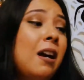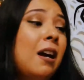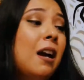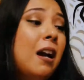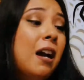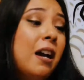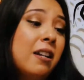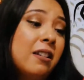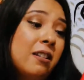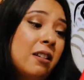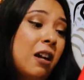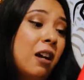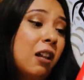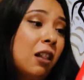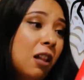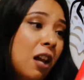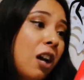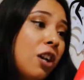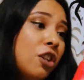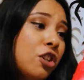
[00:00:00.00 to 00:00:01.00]
has a
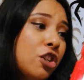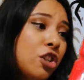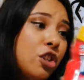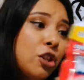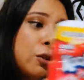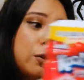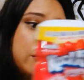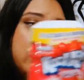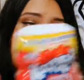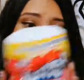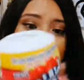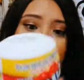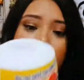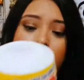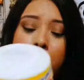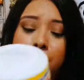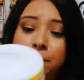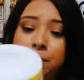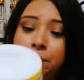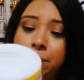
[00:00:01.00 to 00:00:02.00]
lot of
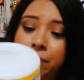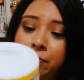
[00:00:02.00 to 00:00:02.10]
sugar